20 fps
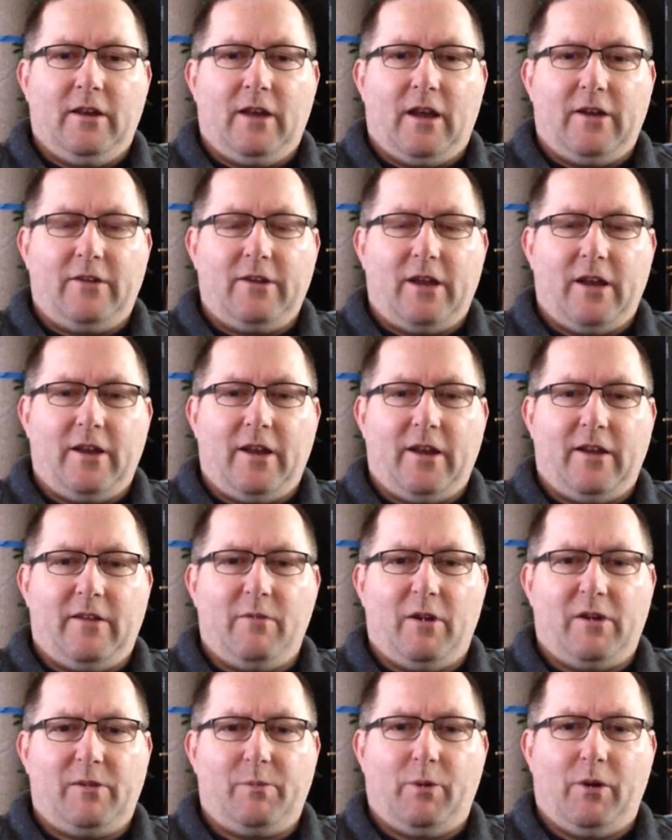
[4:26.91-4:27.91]
take as
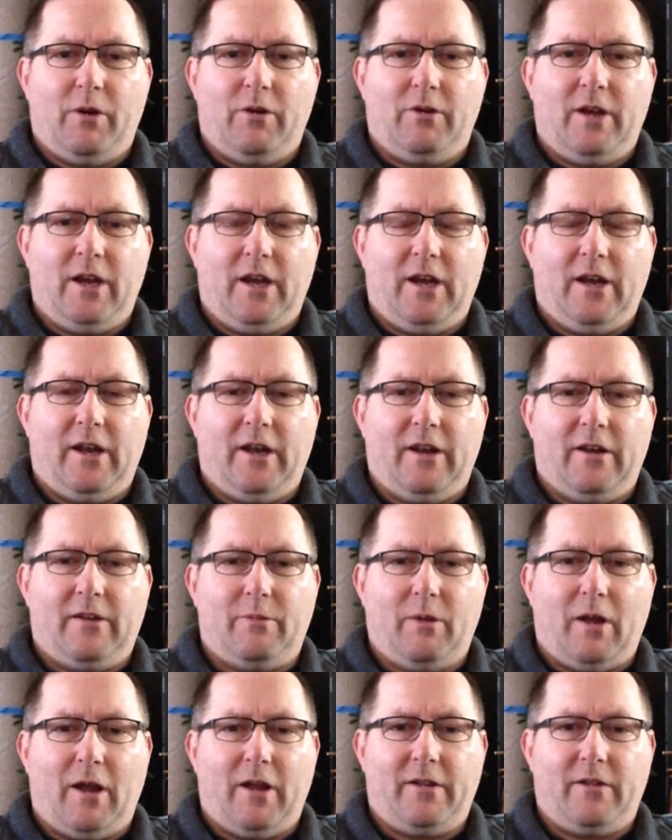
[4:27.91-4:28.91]
much protein in as
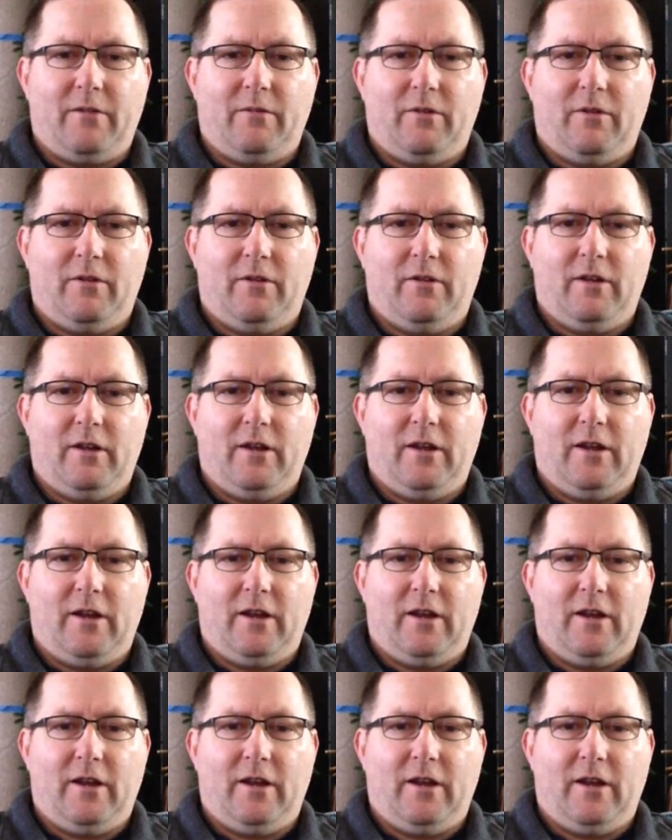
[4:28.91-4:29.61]
possible.